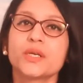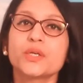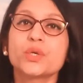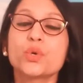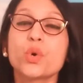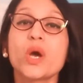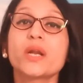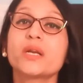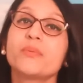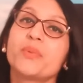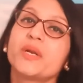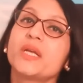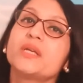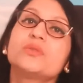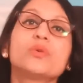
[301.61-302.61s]
you are
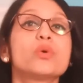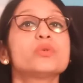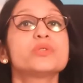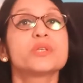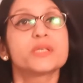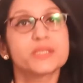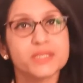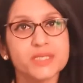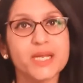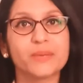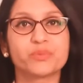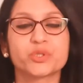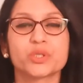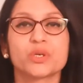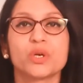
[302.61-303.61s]
repeating those
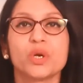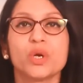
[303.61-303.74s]
steps.